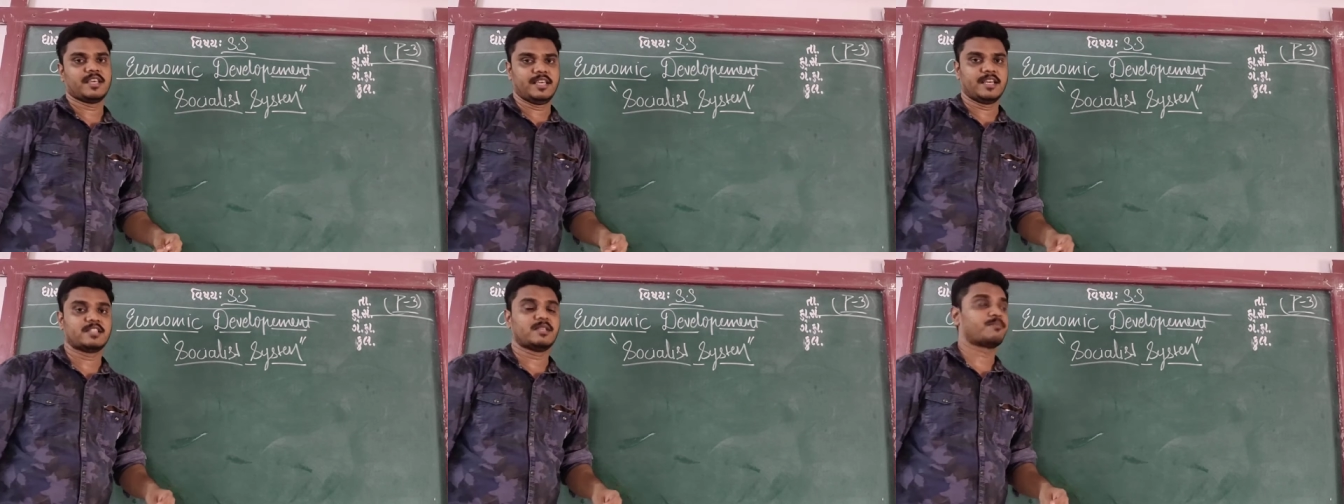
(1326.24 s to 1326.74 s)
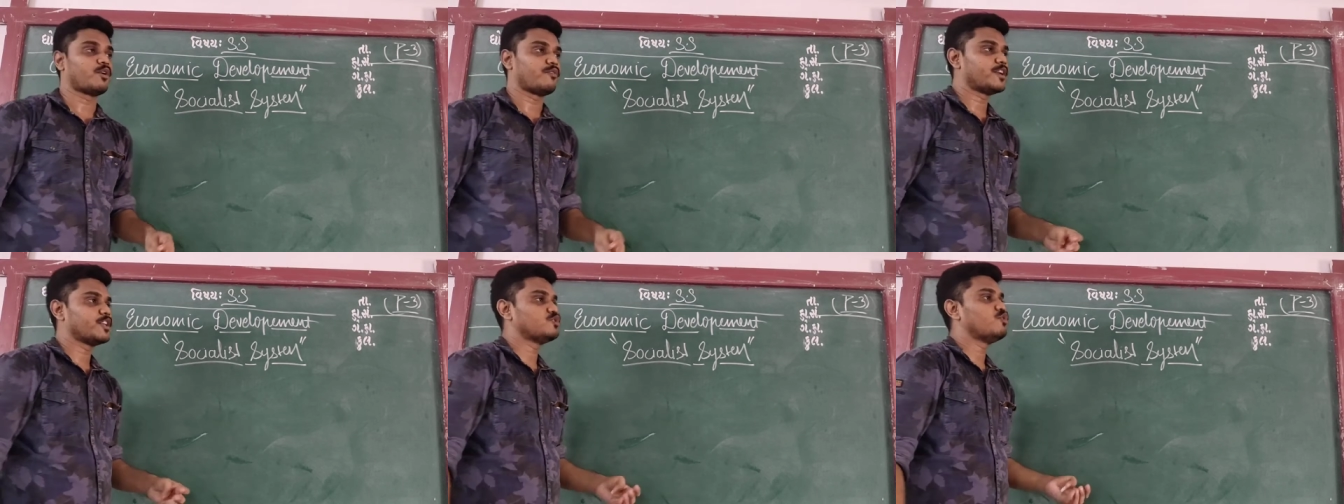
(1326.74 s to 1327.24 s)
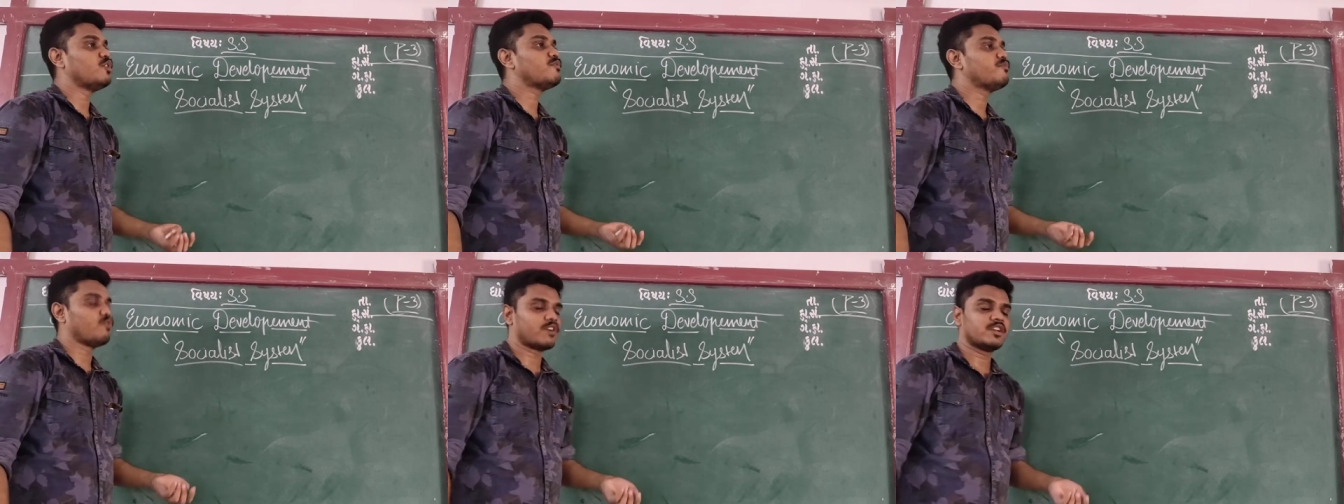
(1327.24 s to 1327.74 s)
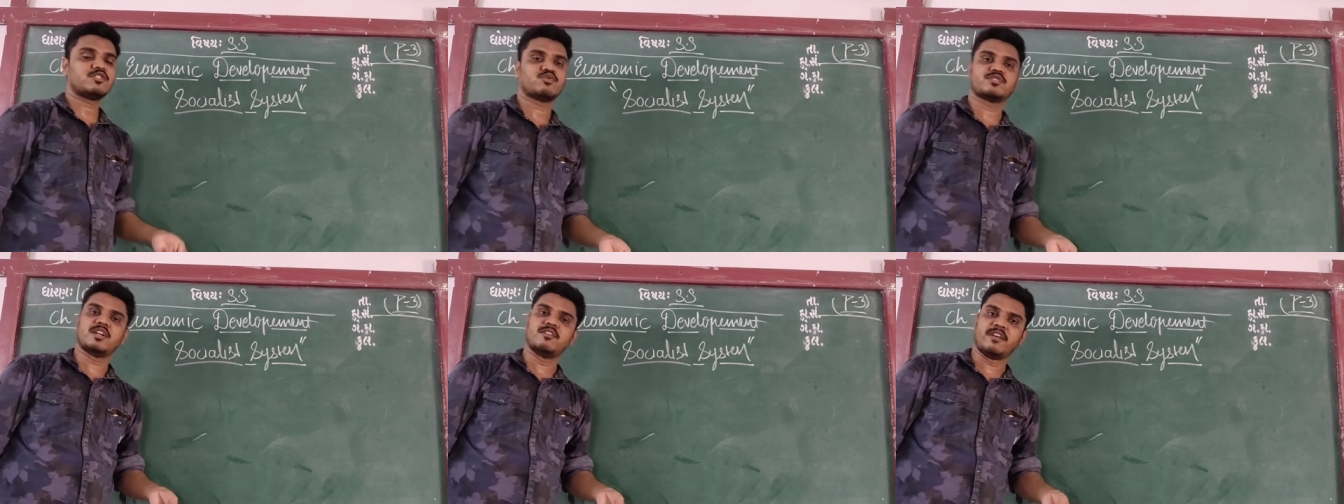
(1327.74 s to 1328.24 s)
Here the profit is not focused,
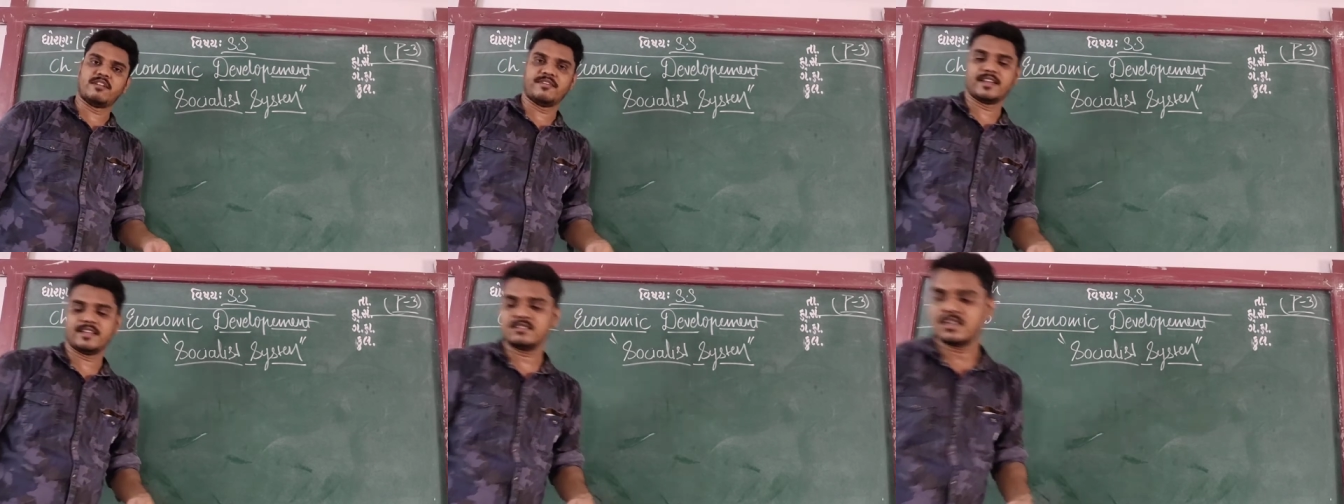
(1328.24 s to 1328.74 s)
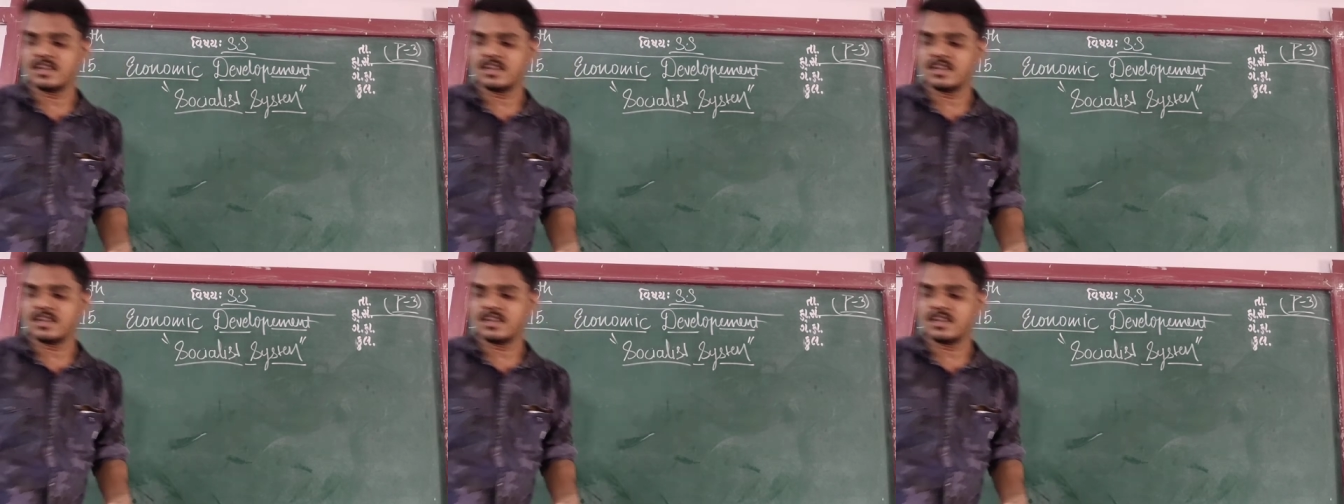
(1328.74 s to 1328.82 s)
social welfare is